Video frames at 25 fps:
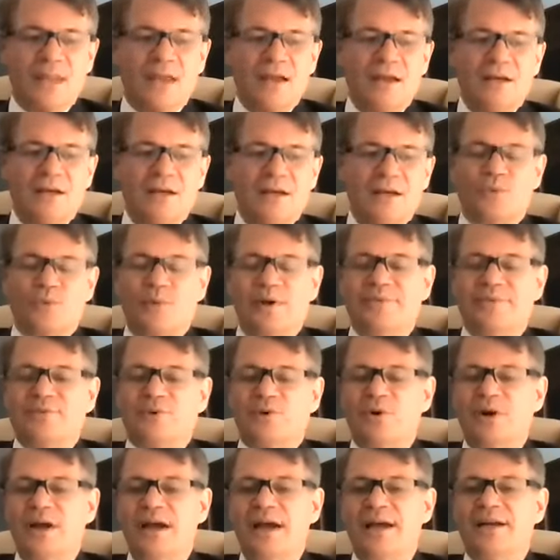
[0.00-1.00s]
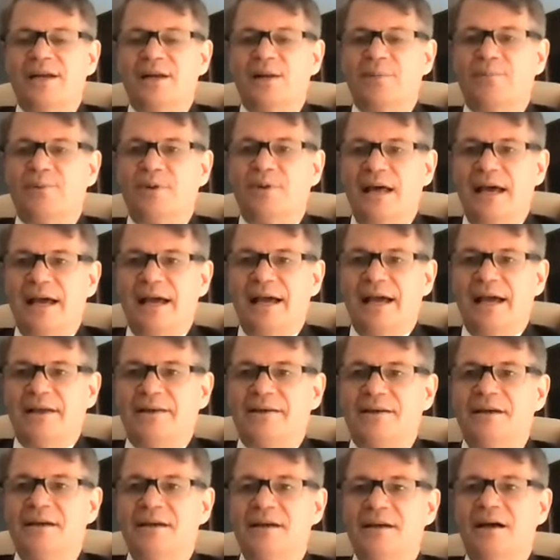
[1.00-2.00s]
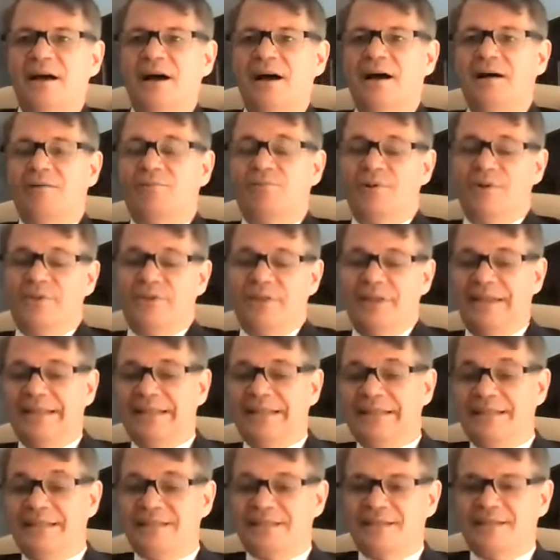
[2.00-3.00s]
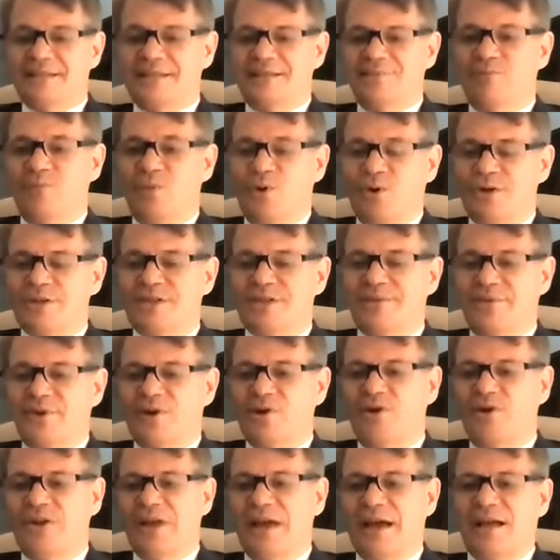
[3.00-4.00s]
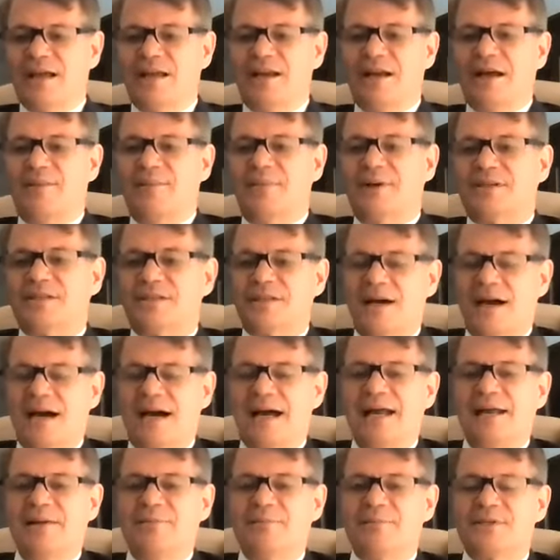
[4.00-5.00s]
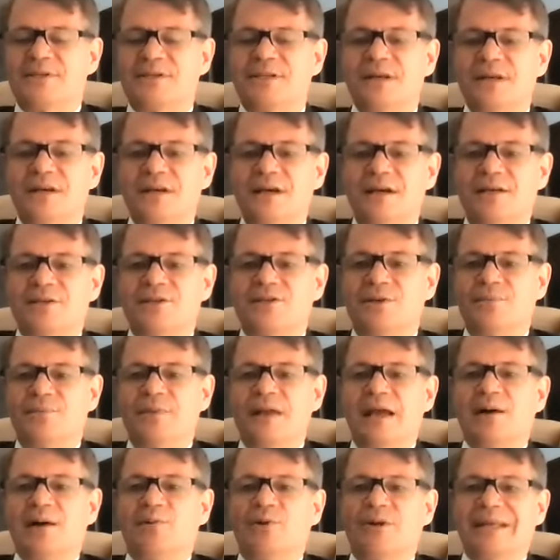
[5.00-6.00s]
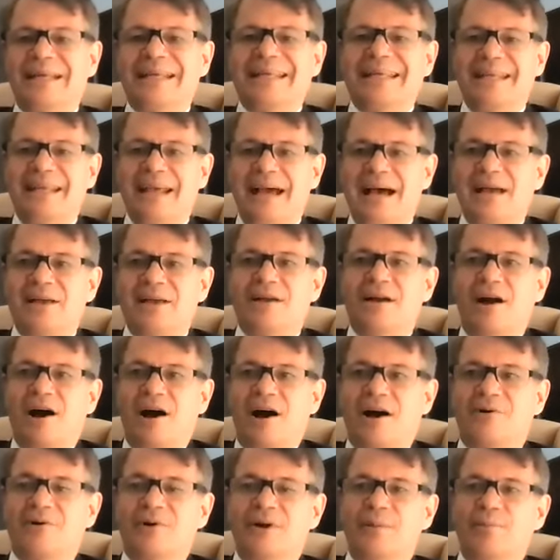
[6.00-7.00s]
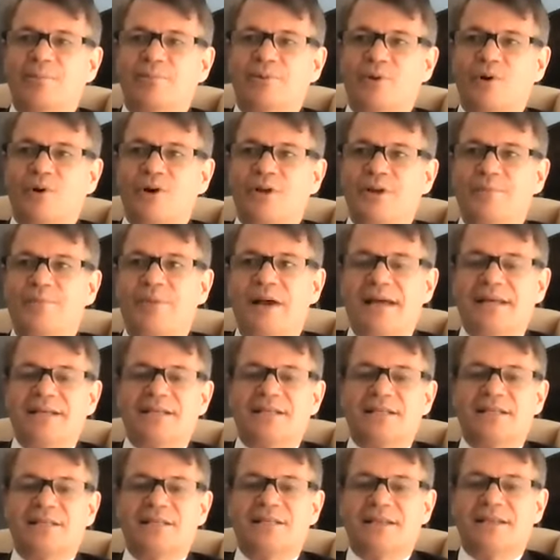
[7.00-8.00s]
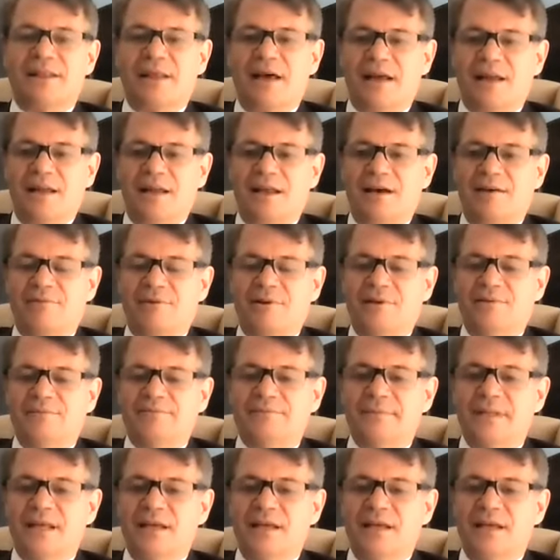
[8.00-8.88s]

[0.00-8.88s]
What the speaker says: So we've created a plan within these more difficult economic times to be able to get our employee base to that level.